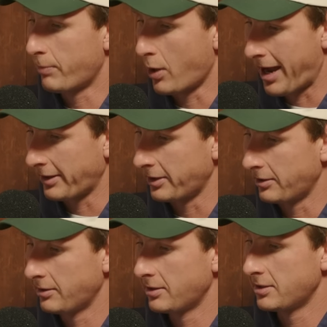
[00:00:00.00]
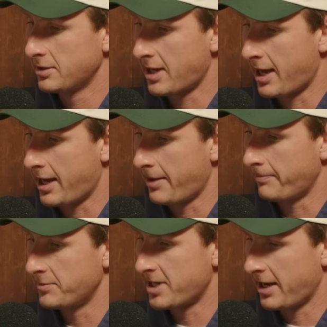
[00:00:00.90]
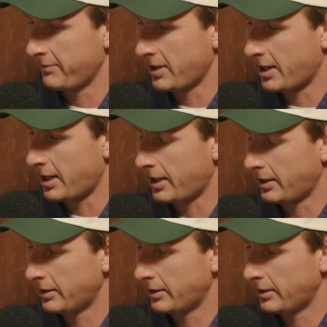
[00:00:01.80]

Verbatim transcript: Bo Allen, um, Xavier.